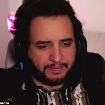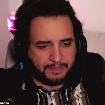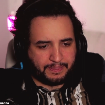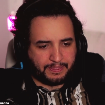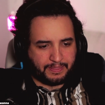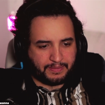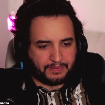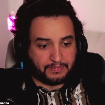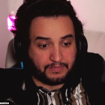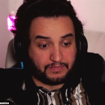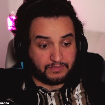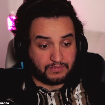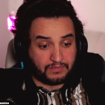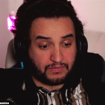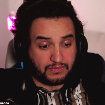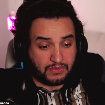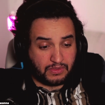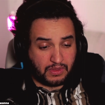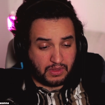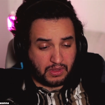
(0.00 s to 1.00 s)

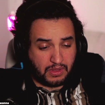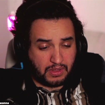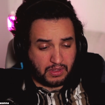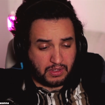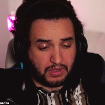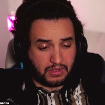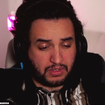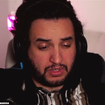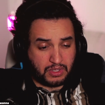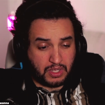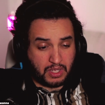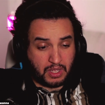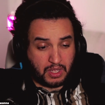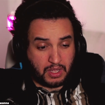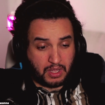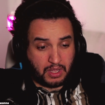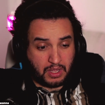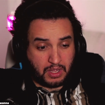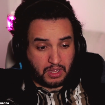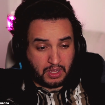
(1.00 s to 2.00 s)

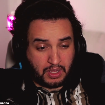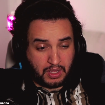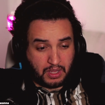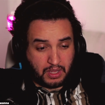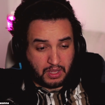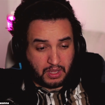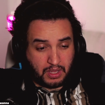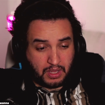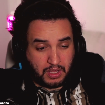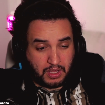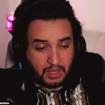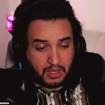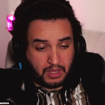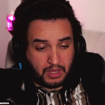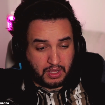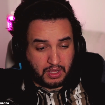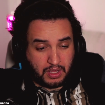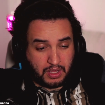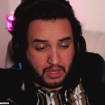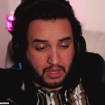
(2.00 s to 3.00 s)

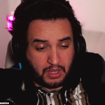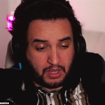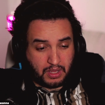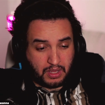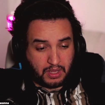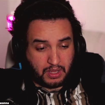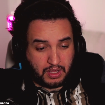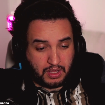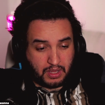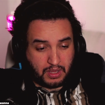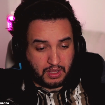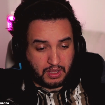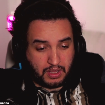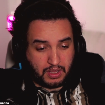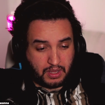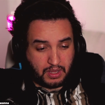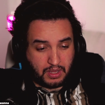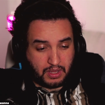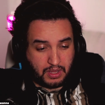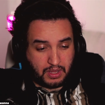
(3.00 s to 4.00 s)

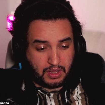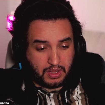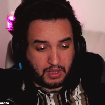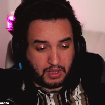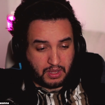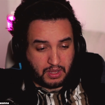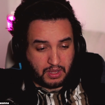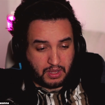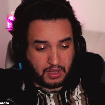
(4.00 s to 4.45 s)
(no one is talking)